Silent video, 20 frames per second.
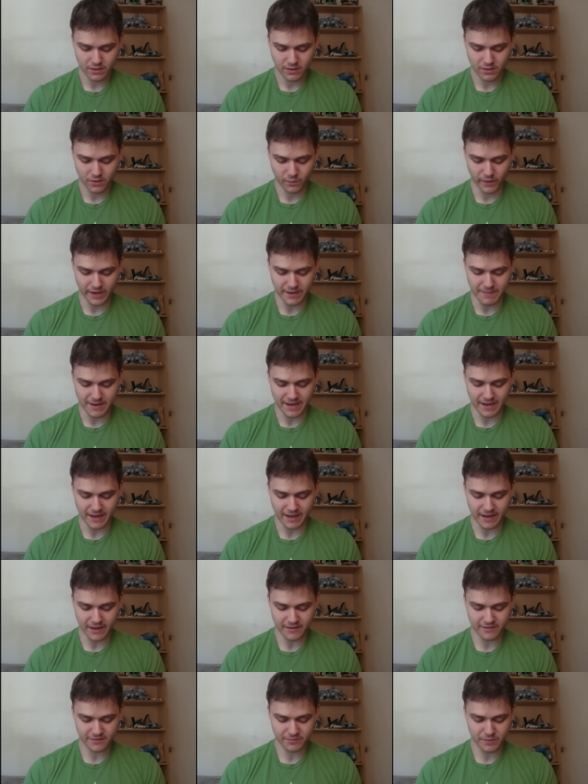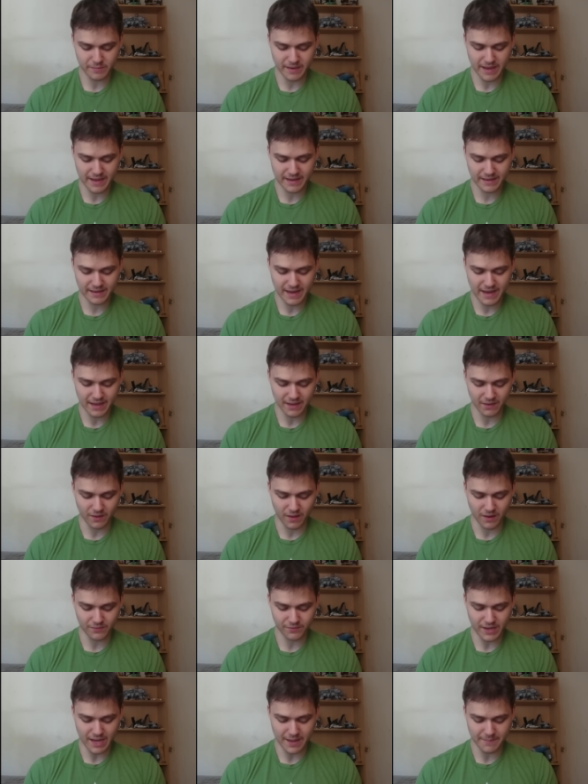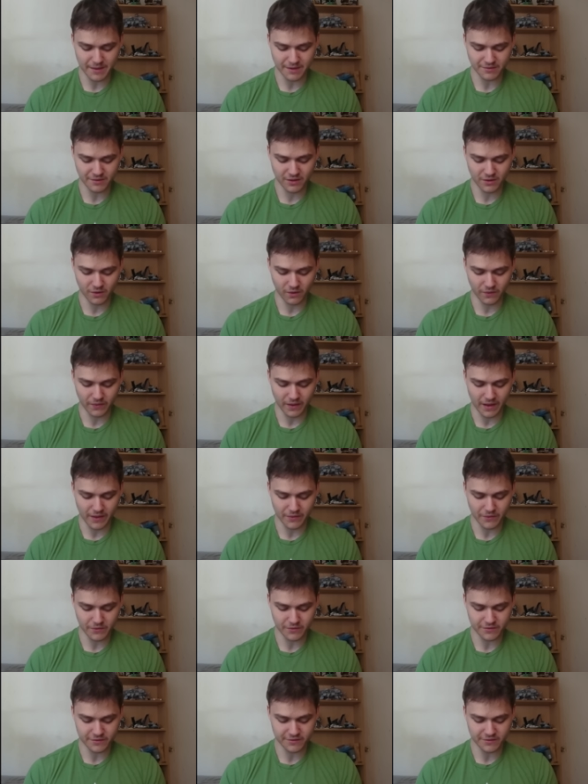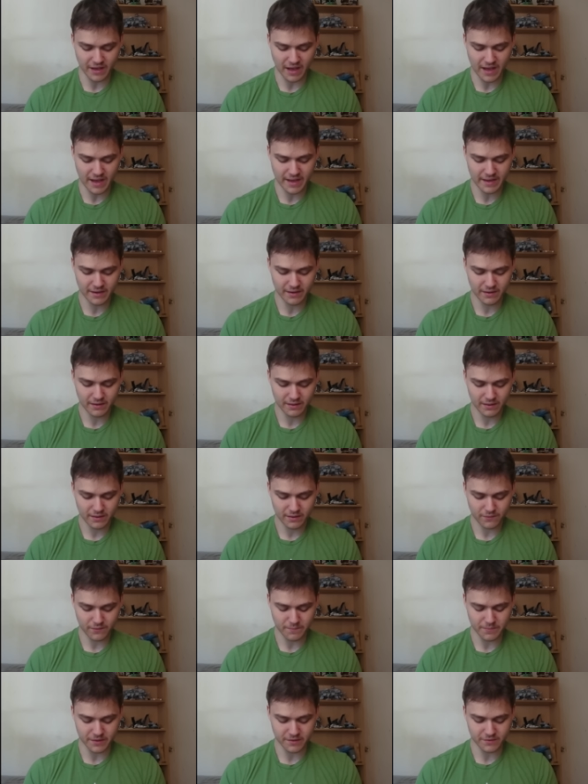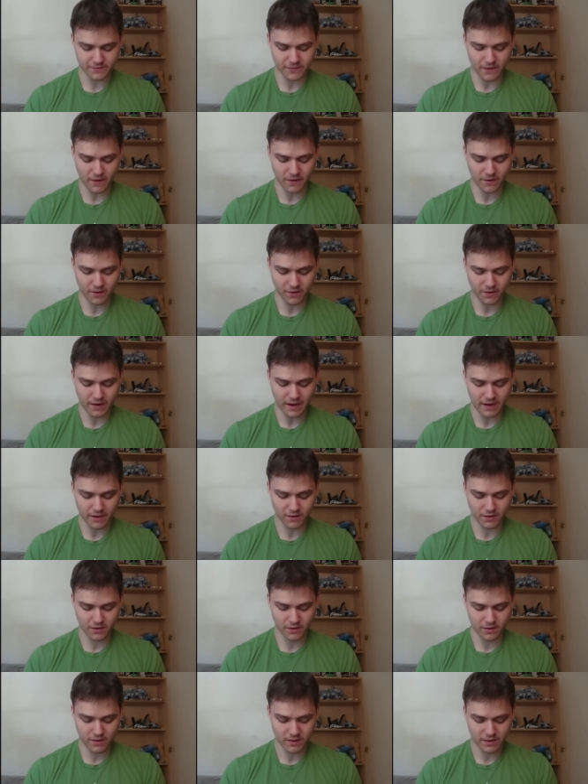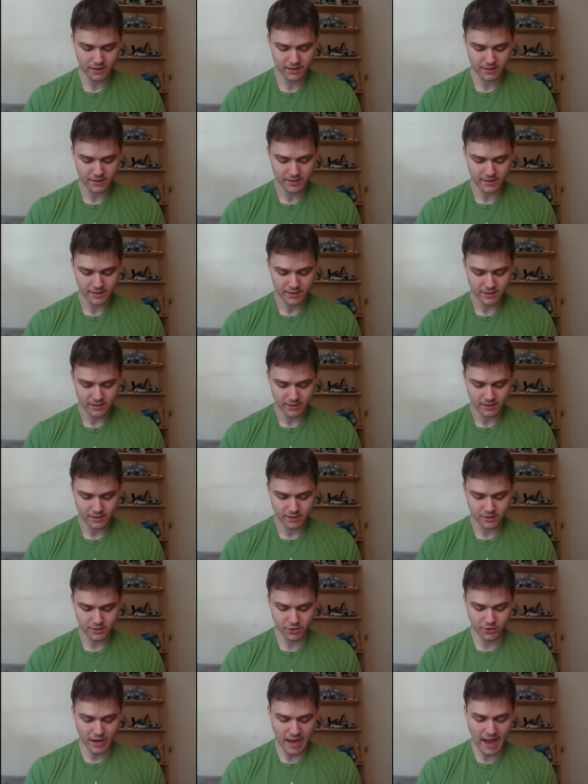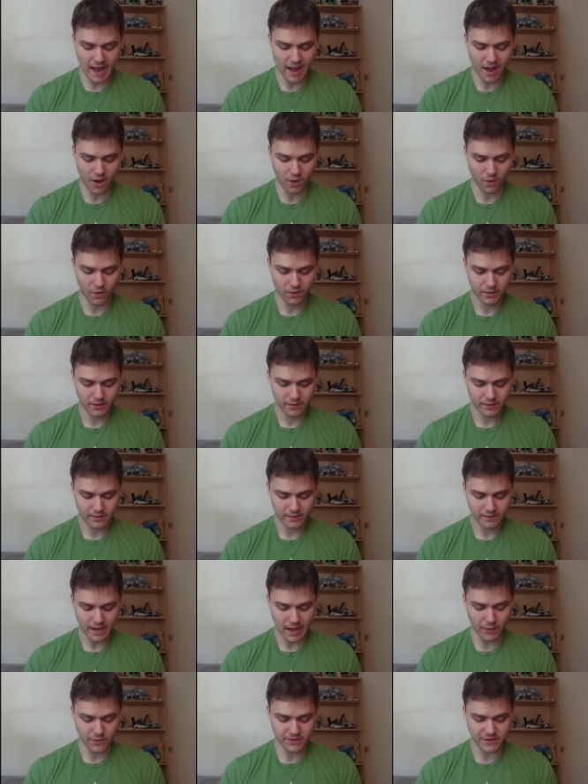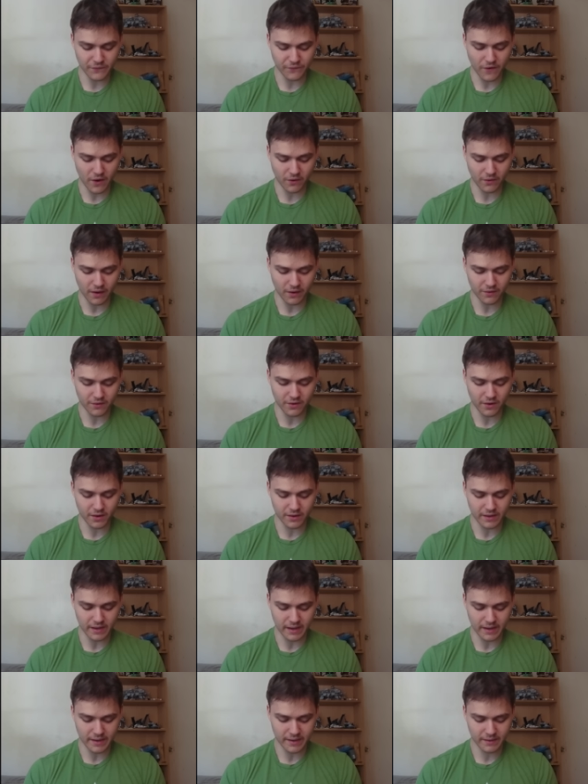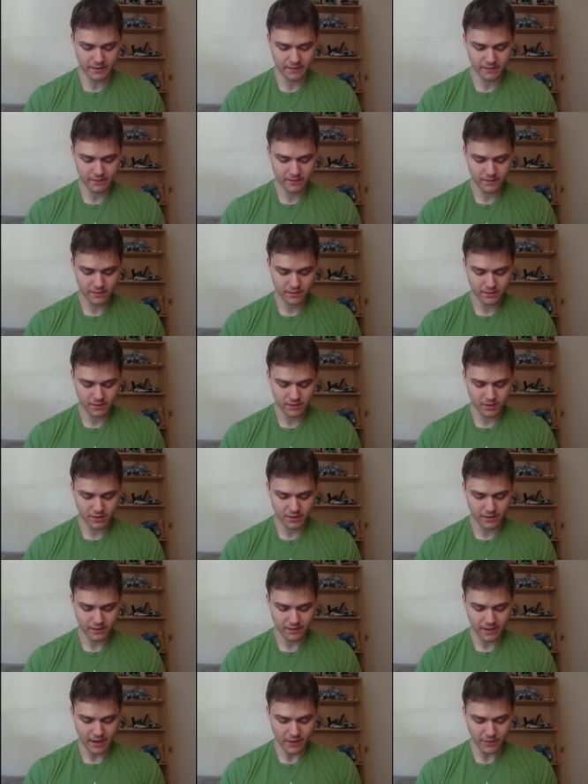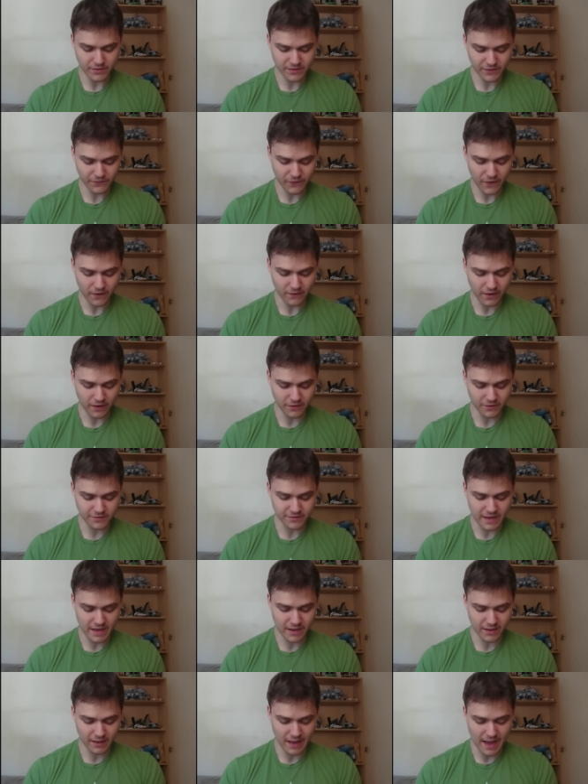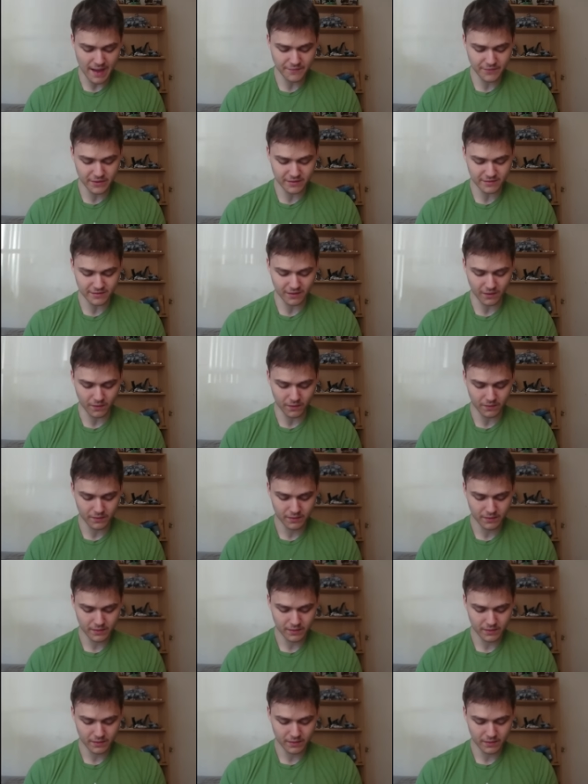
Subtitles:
Wait a minute, guys. We might take a lot of damage here on the other side from this Firecracker. Dude, how? How is the Firecracker not dying? How is the Firecracker staying alive this long?